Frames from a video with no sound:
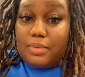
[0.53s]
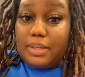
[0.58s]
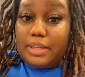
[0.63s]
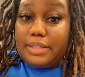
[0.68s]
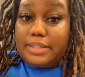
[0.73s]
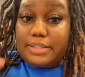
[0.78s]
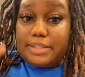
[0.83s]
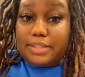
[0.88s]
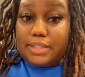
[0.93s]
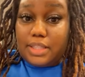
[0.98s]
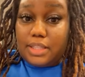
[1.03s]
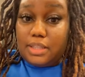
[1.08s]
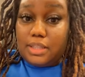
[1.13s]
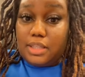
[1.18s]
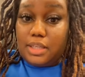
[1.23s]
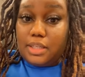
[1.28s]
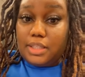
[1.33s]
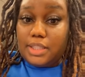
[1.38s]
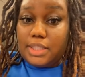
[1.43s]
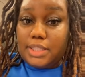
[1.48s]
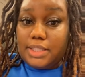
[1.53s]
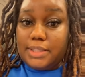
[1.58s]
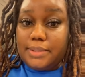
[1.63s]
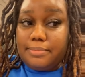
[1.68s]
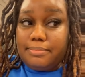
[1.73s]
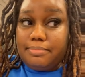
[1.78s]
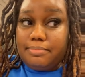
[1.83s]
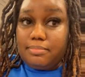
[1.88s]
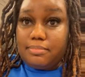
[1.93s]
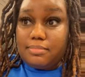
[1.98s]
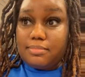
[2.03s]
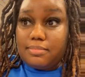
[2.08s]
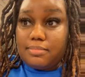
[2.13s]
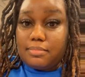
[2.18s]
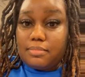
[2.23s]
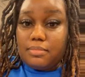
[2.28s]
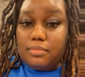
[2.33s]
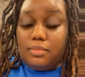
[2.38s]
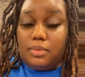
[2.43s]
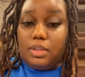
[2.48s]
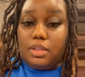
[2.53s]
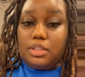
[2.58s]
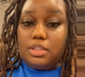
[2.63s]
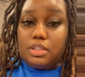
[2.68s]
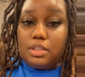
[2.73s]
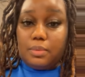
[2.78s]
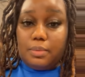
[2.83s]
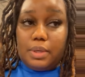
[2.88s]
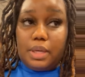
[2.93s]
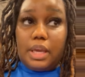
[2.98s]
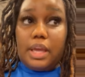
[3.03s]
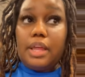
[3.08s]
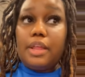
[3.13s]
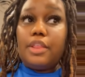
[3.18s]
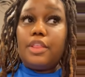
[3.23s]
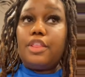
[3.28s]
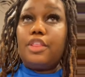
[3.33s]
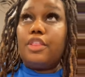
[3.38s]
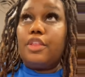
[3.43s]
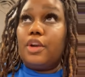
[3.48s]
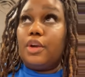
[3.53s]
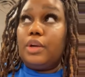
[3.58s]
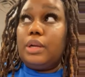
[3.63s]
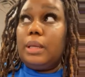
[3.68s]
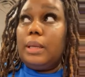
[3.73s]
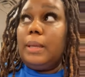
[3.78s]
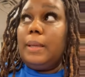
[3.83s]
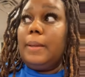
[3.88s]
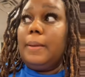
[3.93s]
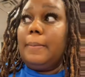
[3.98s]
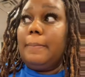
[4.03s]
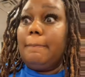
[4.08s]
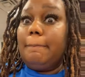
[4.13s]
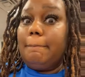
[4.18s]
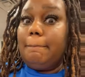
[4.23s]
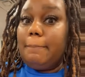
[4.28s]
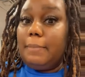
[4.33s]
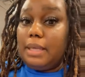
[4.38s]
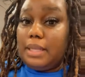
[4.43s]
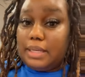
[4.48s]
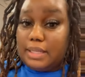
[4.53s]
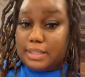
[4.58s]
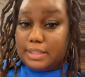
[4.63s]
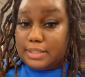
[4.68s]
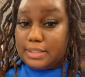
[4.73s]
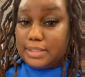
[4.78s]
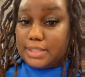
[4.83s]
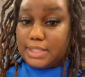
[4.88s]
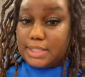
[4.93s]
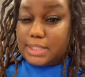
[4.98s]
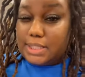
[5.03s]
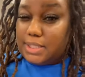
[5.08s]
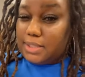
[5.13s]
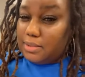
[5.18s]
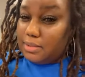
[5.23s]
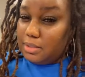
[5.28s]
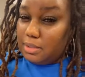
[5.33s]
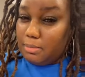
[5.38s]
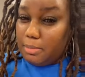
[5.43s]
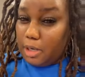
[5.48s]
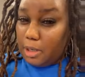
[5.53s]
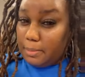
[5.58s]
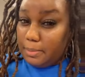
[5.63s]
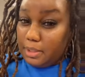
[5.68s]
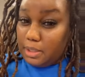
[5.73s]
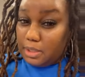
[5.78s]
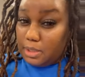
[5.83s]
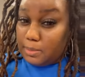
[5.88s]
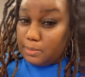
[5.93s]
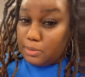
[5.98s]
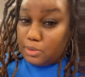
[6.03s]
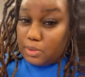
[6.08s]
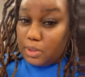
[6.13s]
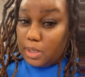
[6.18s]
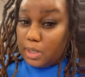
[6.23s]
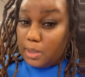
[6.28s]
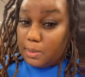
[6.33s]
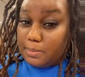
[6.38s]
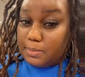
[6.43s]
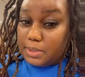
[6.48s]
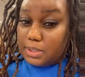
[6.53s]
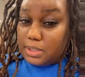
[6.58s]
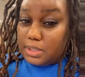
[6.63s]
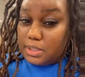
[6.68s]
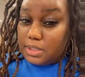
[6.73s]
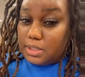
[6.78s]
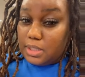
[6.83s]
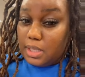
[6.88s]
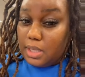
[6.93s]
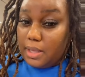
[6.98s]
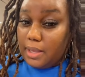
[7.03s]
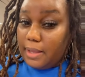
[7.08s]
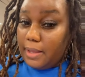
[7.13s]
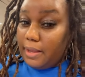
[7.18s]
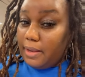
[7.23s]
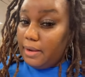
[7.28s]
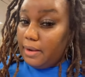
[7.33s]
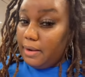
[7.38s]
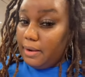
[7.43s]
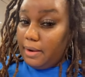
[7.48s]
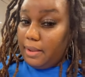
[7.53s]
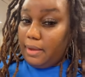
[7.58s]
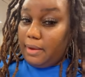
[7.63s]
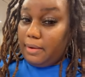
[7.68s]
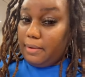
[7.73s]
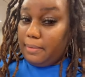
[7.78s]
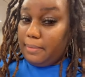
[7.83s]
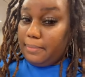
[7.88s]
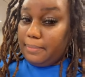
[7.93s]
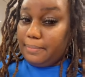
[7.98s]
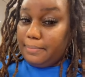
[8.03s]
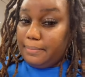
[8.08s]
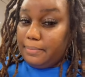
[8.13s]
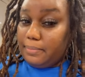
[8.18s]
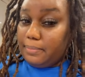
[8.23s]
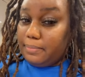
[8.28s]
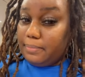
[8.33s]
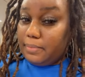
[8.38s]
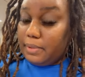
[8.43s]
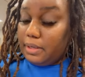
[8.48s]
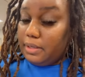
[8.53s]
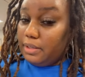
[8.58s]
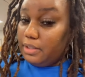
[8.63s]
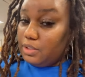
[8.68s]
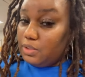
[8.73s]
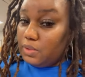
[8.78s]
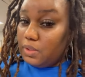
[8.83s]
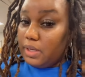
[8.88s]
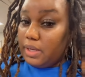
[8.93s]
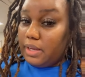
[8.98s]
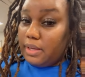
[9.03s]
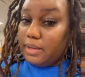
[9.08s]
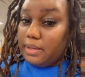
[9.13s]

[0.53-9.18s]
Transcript: It's 10.30. So we got 30 minutes until the Barbie cup drops. Now, I need you guys